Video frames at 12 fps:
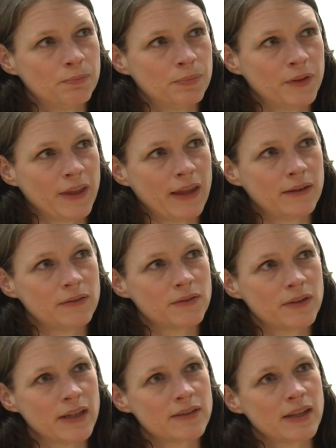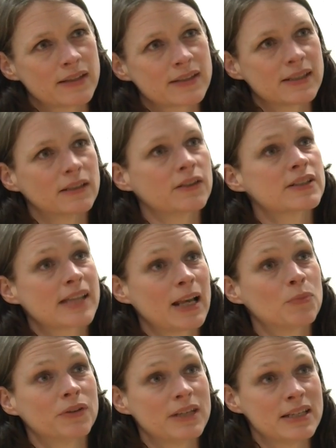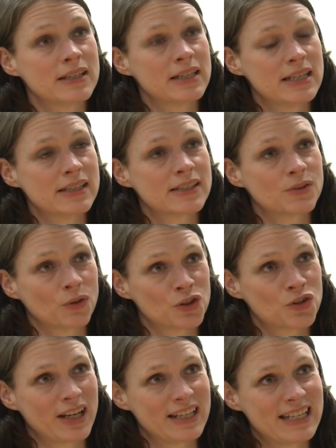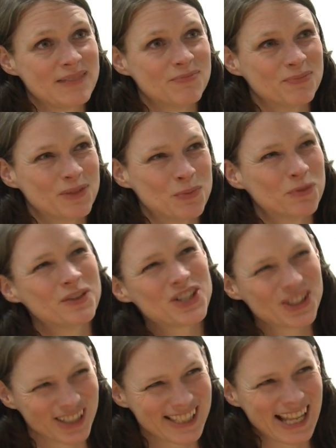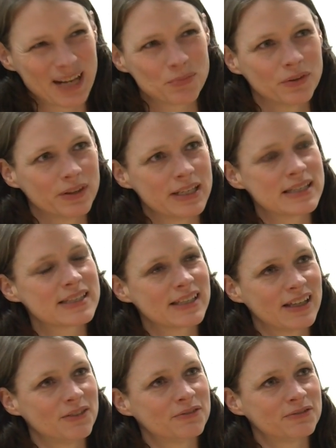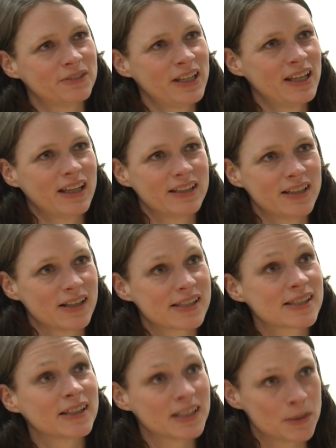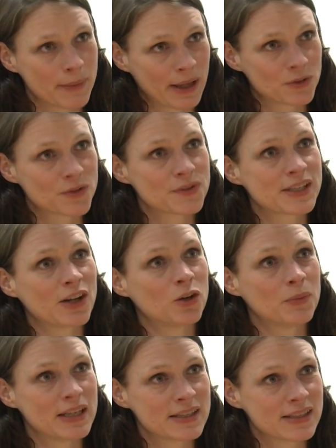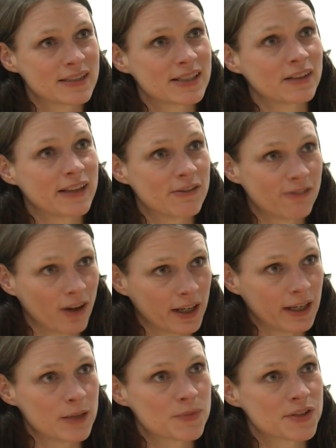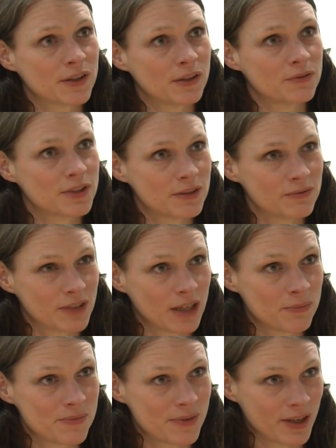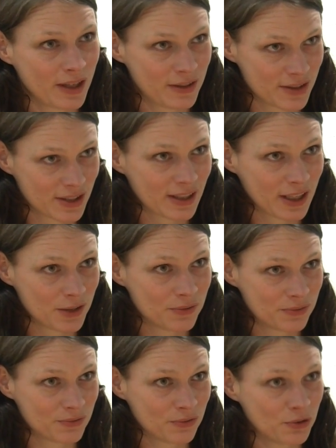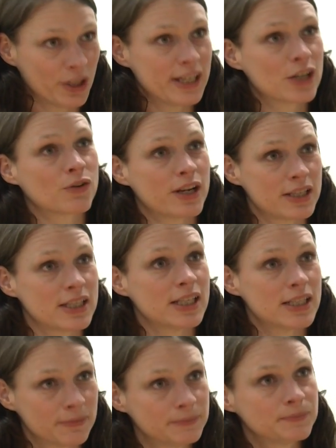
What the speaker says: but then the celebrant needs to, or the trainee, the provisional celebrant needs to have done a certain amount of ceremonies until they're finally observed and kind of fully accredited.